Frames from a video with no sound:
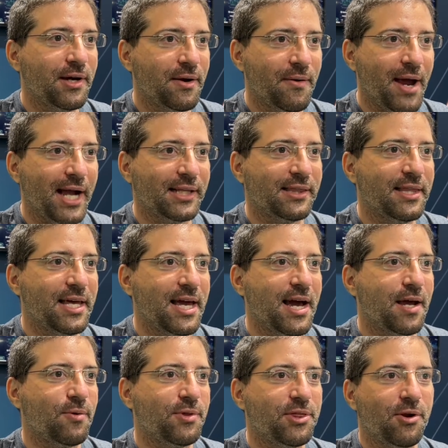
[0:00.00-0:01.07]
right
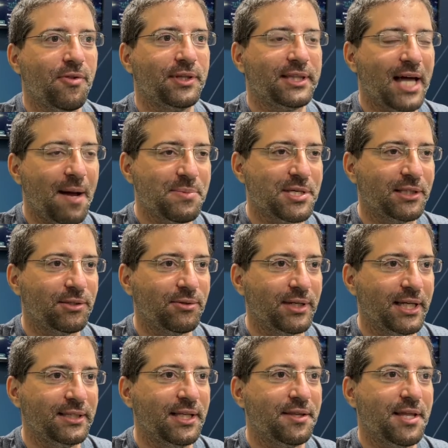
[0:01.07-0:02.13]
there with all the tabs that you
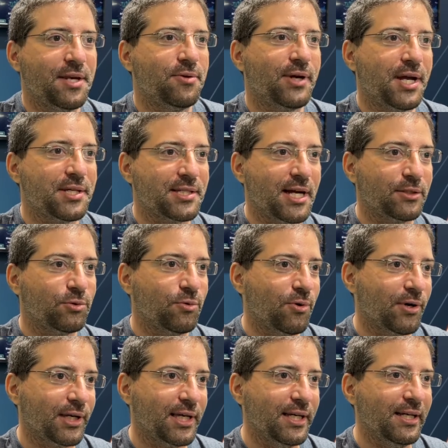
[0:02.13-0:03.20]
need, and then you can start
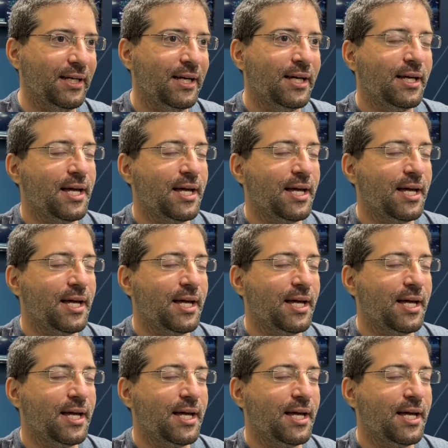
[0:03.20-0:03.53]
working.